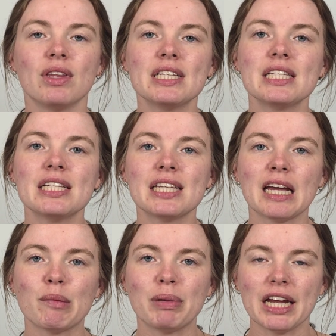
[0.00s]
this is
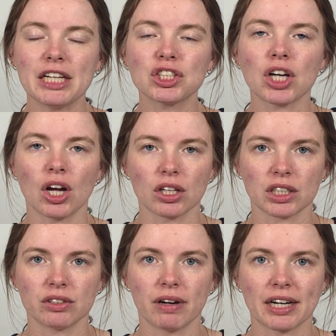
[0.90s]
a peach color
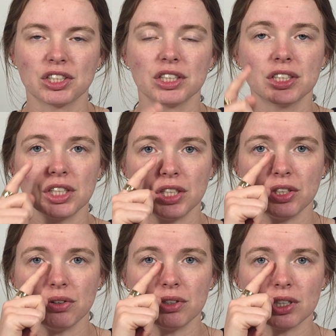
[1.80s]
corrector to
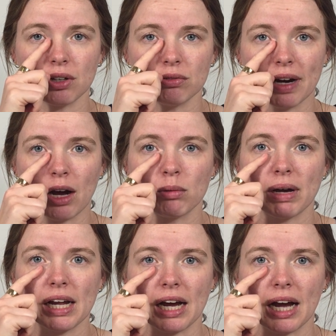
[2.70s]
use around
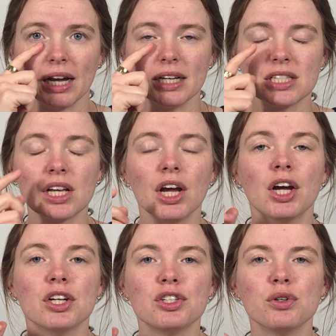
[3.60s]
my eyes
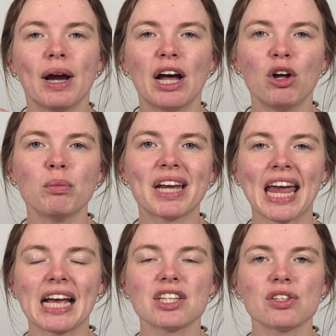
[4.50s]
to help
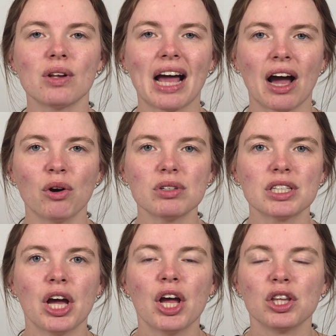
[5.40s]
cancel out
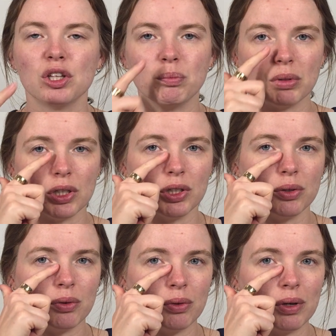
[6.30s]
the
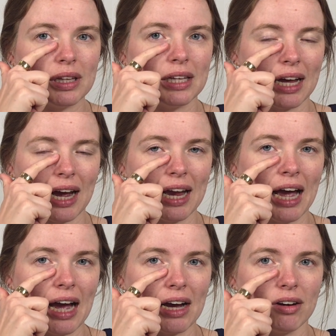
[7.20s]
blue that I
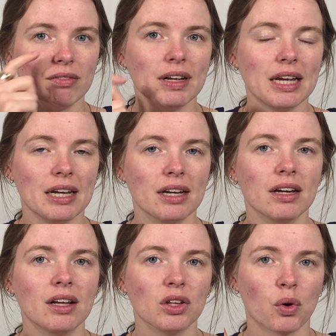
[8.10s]
have
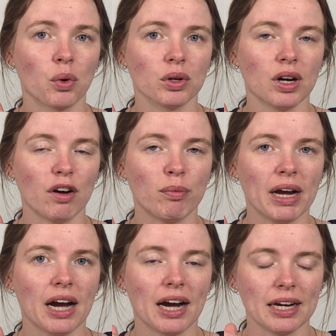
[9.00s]
in the corner of
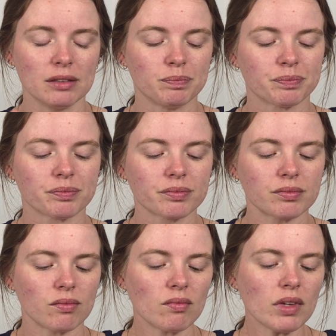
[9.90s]
my eye.
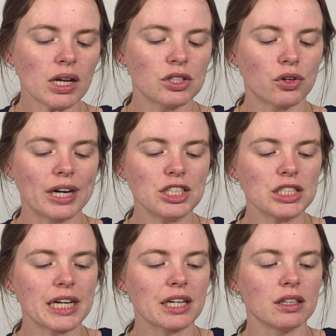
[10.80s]
So I
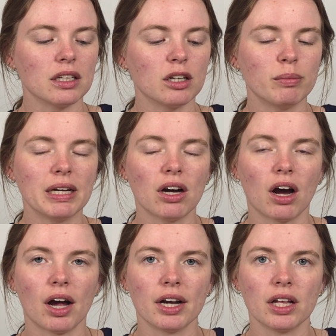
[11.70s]
just take a little bit
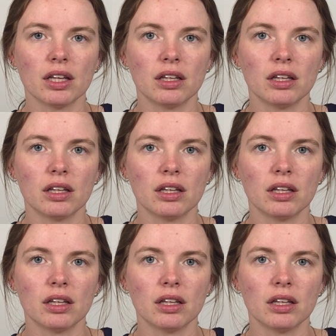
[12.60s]
on